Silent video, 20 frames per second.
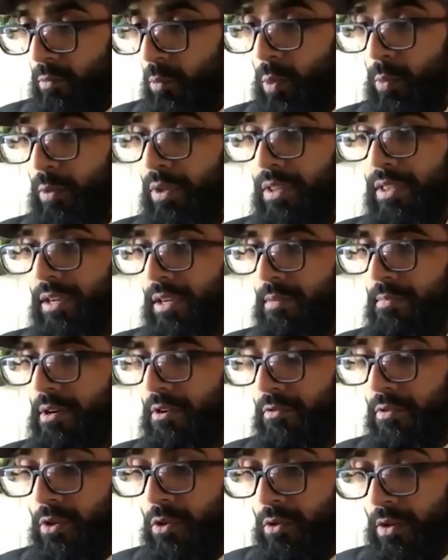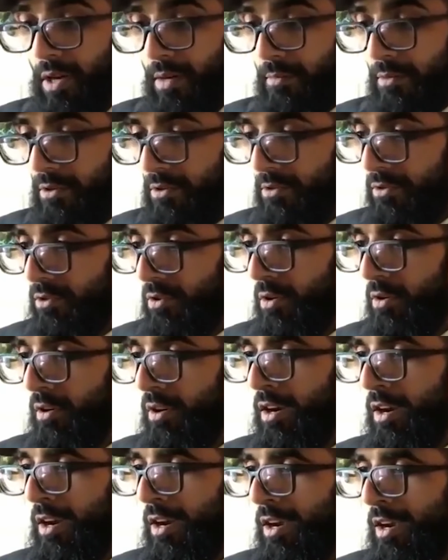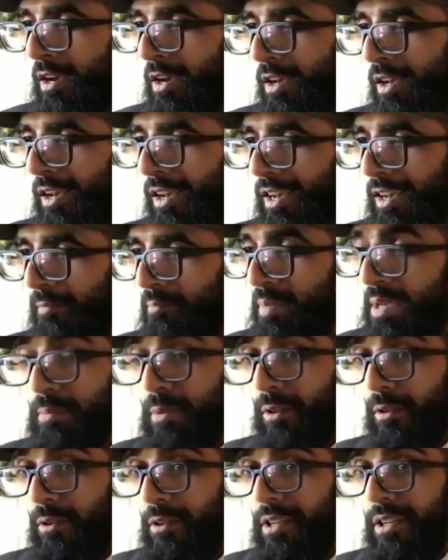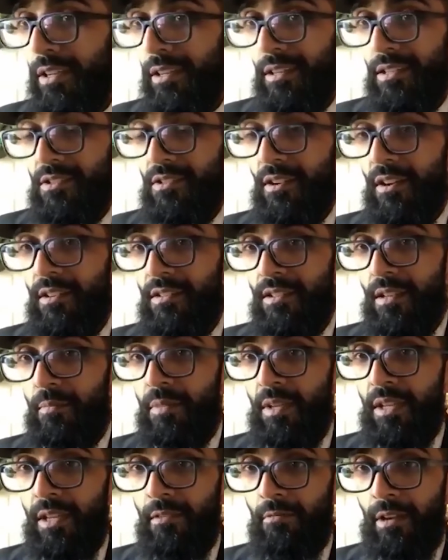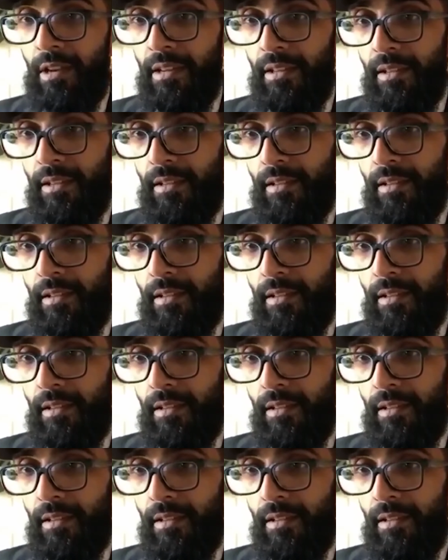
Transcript: When we think about newcomers or people looking to start something, right?